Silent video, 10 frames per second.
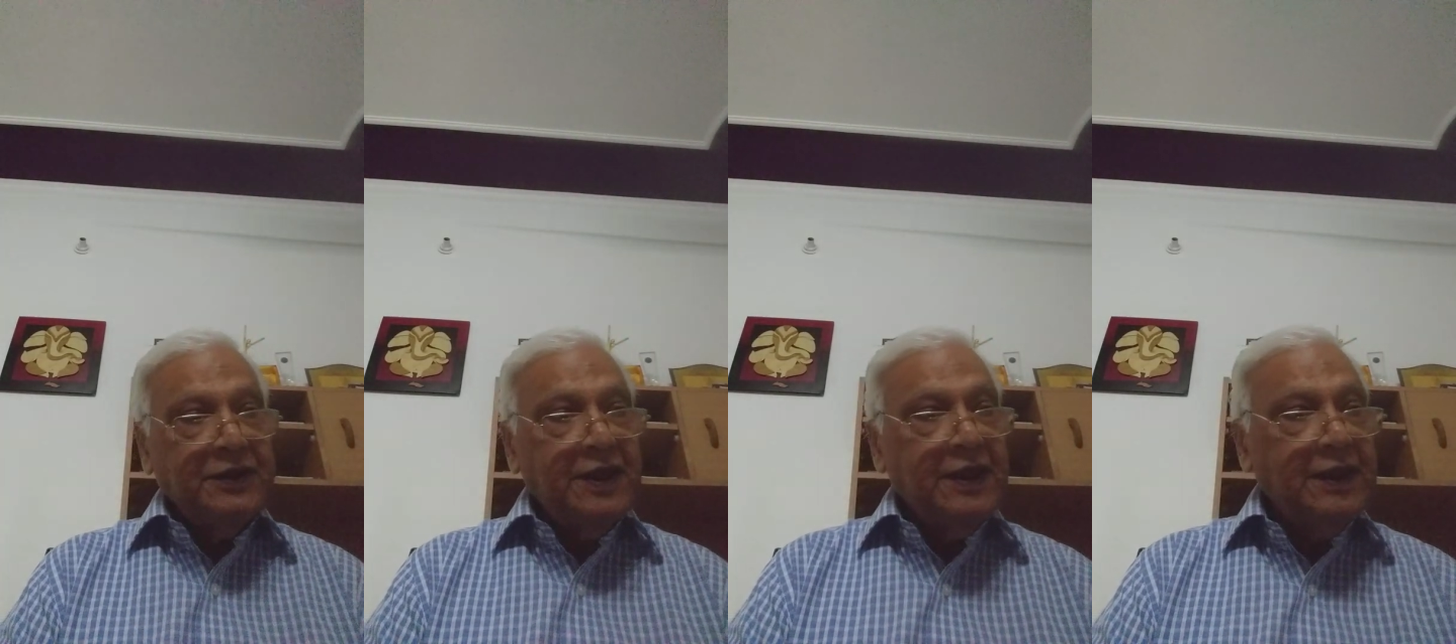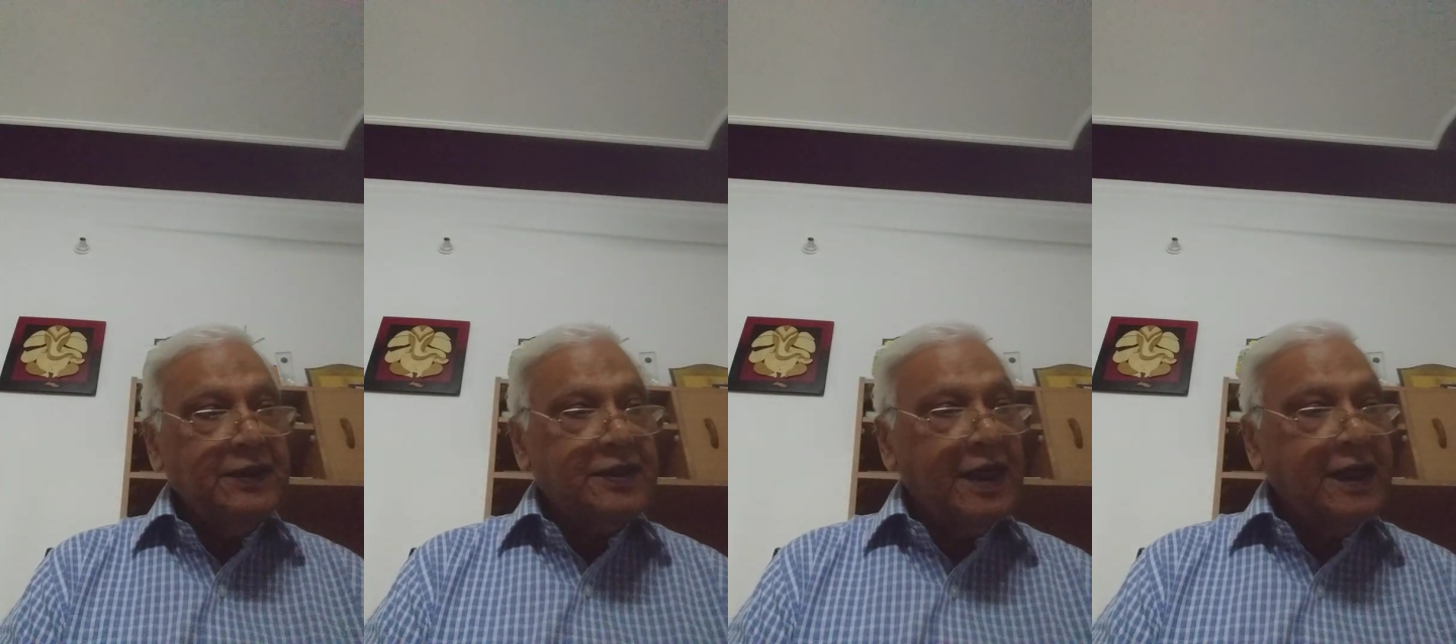The
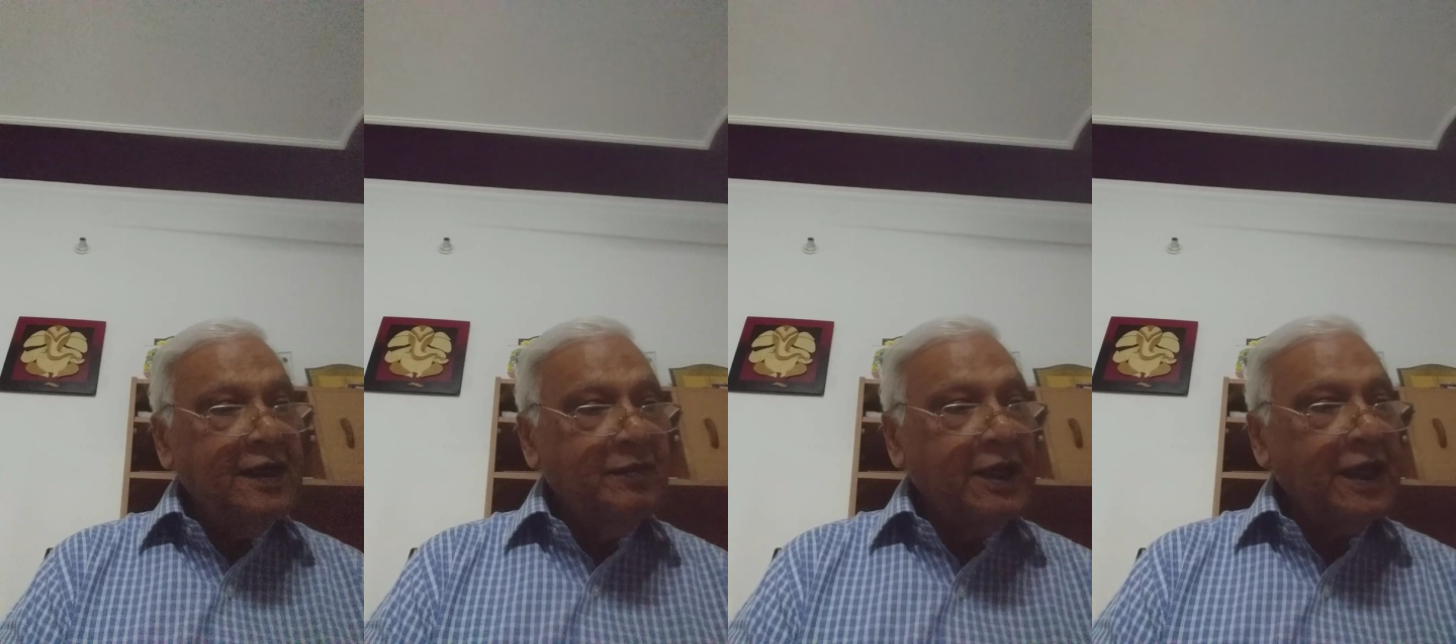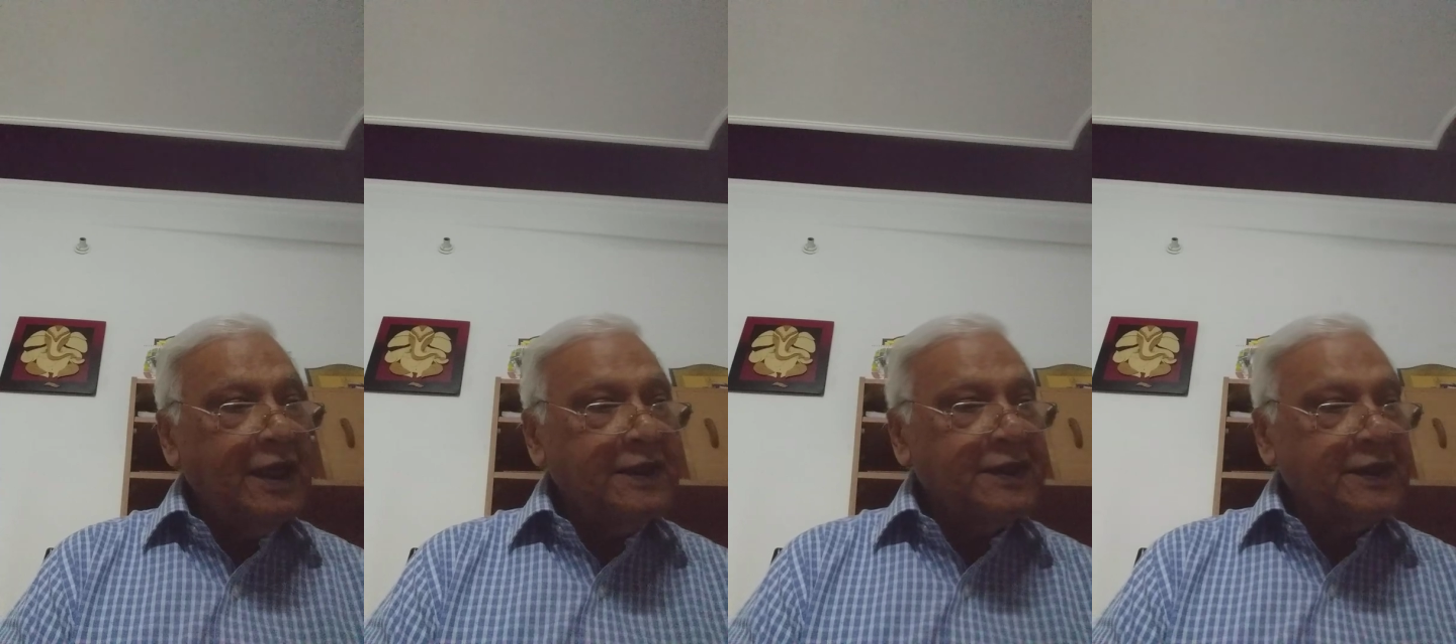second
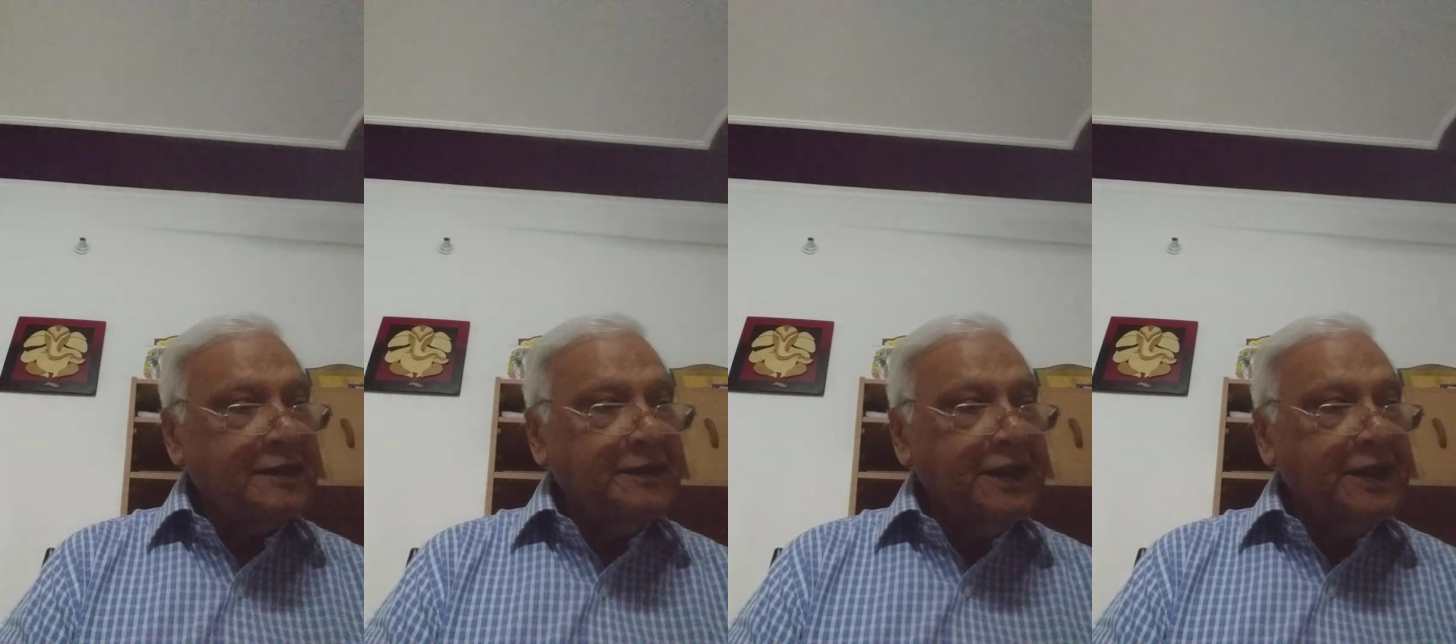mechanism